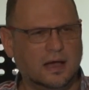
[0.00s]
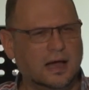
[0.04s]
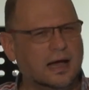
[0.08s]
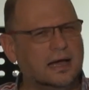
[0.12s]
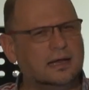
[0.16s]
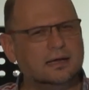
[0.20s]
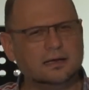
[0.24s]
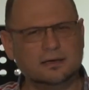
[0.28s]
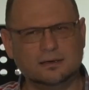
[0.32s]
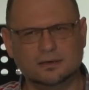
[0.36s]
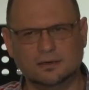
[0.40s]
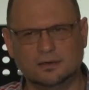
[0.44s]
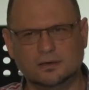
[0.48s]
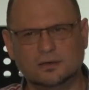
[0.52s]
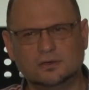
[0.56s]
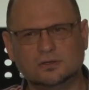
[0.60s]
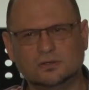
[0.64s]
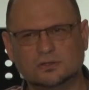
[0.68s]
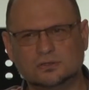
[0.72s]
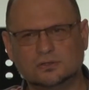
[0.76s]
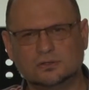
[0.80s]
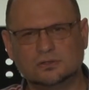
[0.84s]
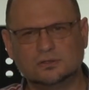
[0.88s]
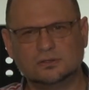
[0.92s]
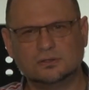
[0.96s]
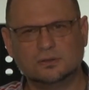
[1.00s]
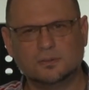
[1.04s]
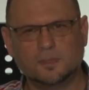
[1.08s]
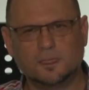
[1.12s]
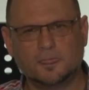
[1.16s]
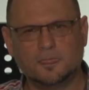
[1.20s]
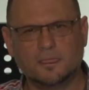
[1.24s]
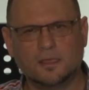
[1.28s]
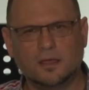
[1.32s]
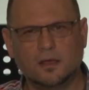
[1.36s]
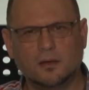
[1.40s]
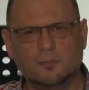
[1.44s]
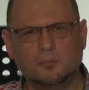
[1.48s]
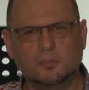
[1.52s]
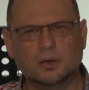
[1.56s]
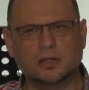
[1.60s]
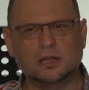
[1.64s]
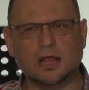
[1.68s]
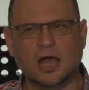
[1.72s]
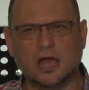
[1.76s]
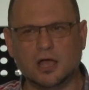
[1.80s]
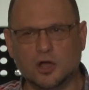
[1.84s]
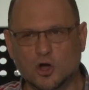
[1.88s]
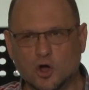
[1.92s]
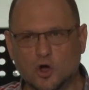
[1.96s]
I don't know.
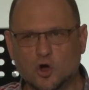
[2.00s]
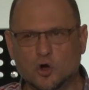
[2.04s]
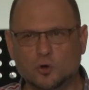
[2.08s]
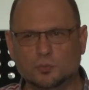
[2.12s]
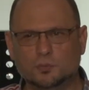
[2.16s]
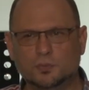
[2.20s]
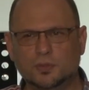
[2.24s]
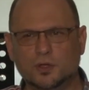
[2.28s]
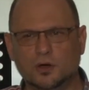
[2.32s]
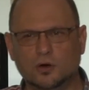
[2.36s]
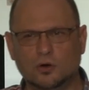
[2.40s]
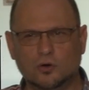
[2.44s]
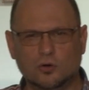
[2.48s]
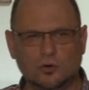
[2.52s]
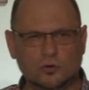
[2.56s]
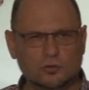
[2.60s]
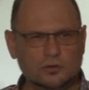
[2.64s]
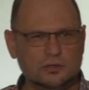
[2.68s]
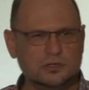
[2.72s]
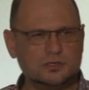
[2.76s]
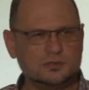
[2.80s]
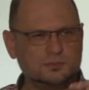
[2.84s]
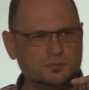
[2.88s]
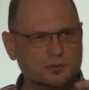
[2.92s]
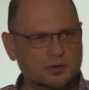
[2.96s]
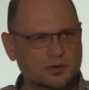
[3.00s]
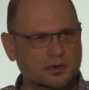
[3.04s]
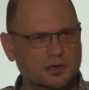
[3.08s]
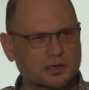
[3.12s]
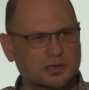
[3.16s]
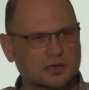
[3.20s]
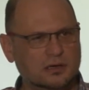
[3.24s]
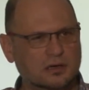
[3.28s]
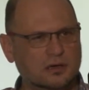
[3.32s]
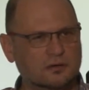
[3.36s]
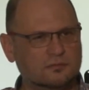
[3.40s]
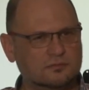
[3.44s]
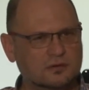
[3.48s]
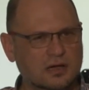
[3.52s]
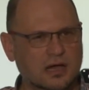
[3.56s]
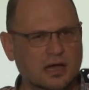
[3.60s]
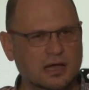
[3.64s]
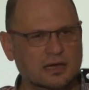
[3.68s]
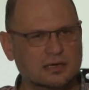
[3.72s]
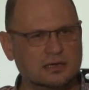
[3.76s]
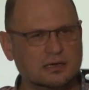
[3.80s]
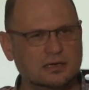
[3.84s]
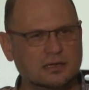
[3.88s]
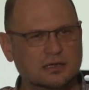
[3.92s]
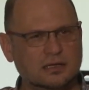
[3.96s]
But I hope the Holy Spirit of
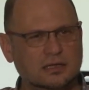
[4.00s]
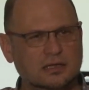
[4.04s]
God